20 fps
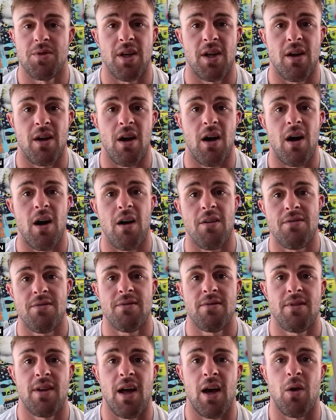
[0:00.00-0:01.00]
dick off
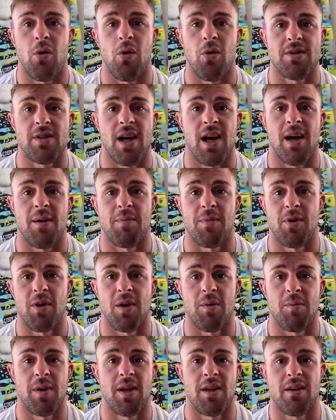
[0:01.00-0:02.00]
that whole time, you know
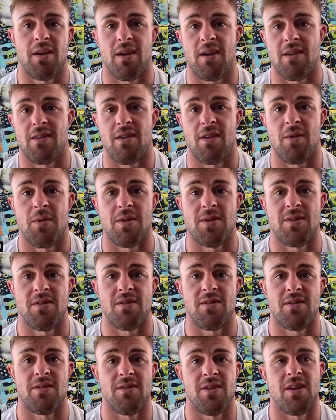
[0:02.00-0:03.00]
what I mean? Because otherwise
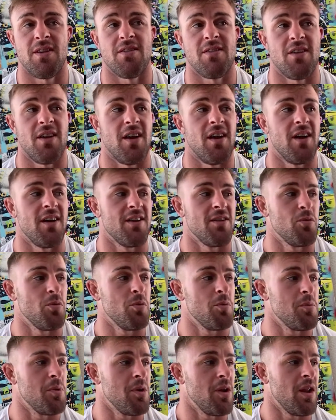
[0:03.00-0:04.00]
this it
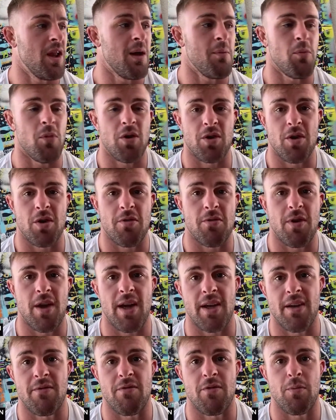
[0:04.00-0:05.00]
would be a lot more
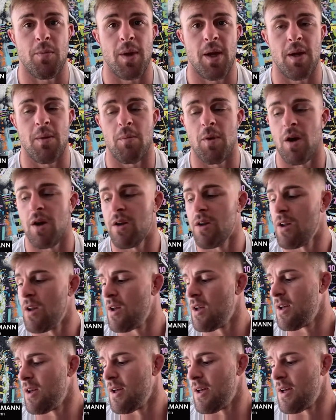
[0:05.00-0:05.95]
nerve-wracking for me. But,